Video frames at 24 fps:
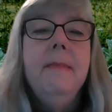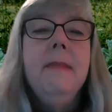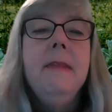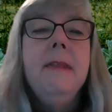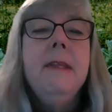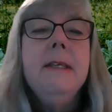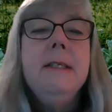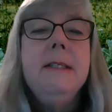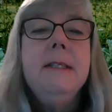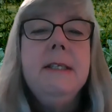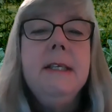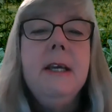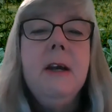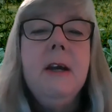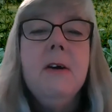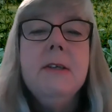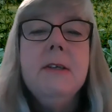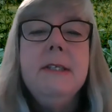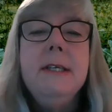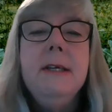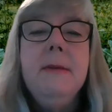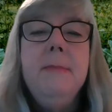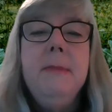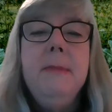The
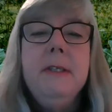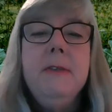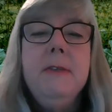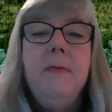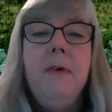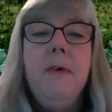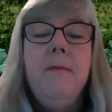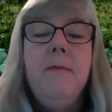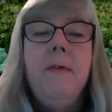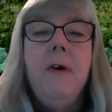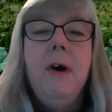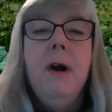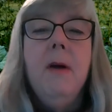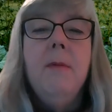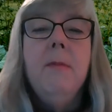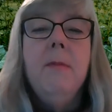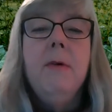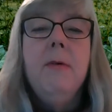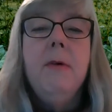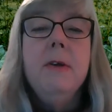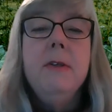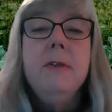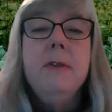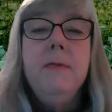CRC Mitzvah Farm
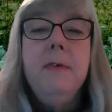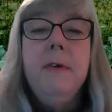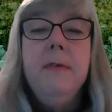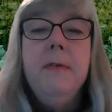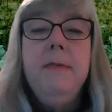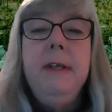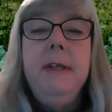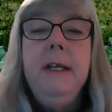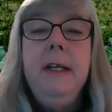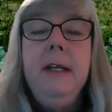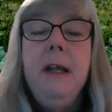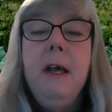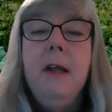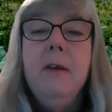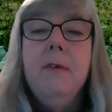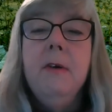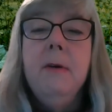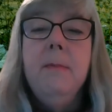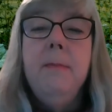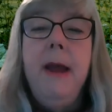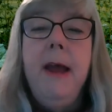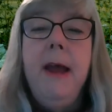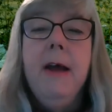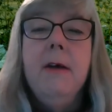grows
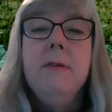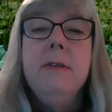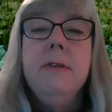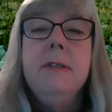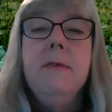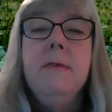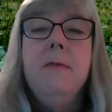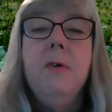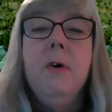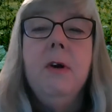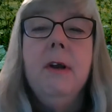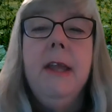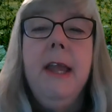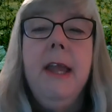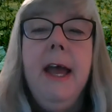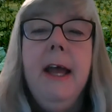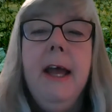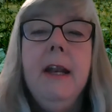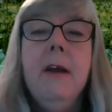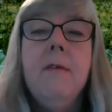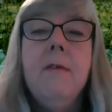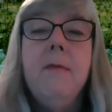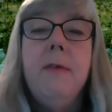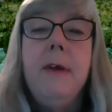1,500 pounds of
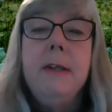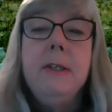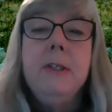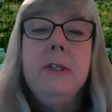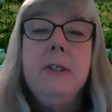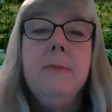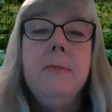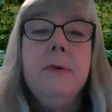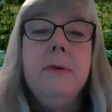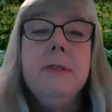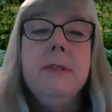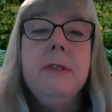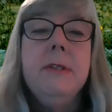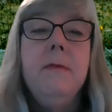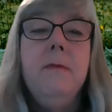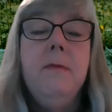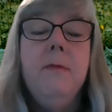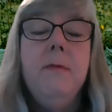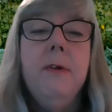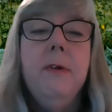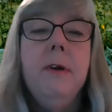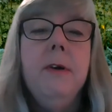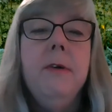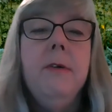organic vegetables and
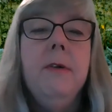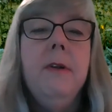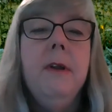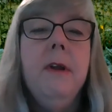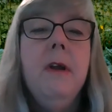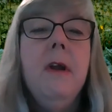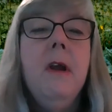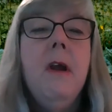fruit